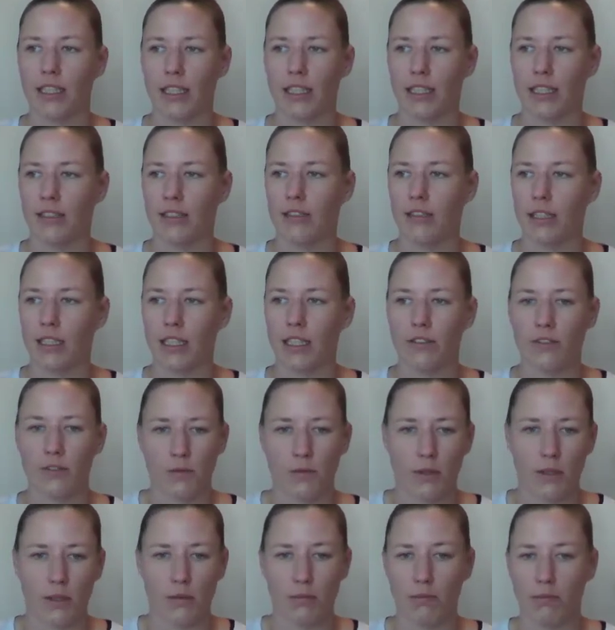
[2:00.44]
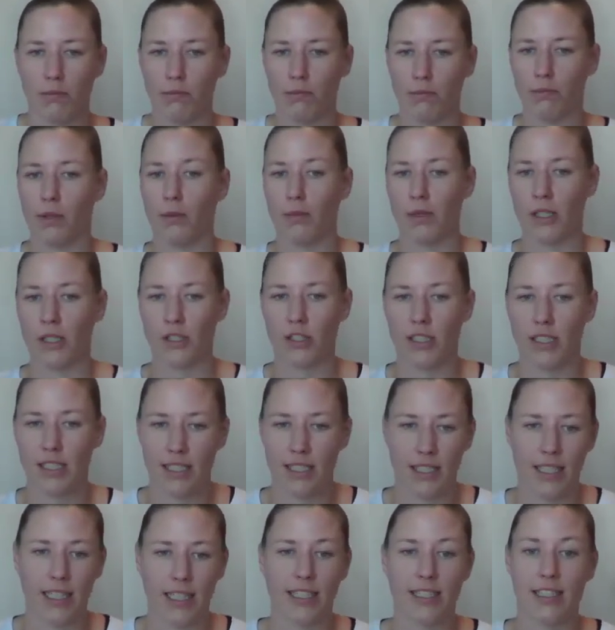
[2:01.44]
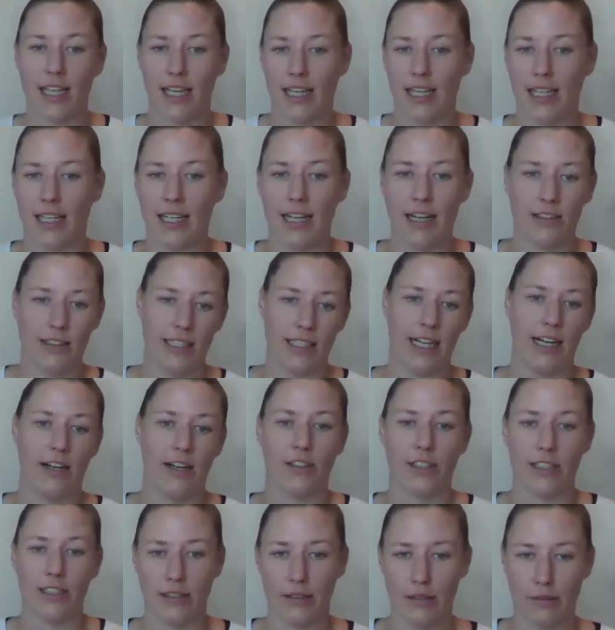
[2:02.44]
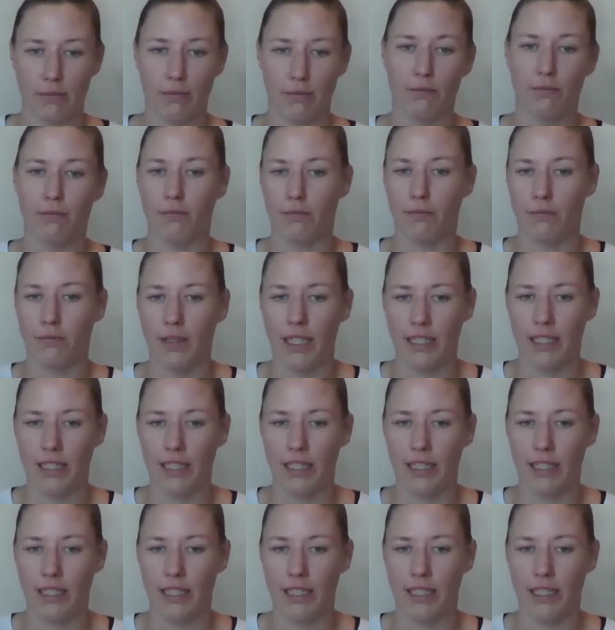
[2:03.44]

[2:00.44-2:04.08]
kind of gives me the permission to like say it out loud and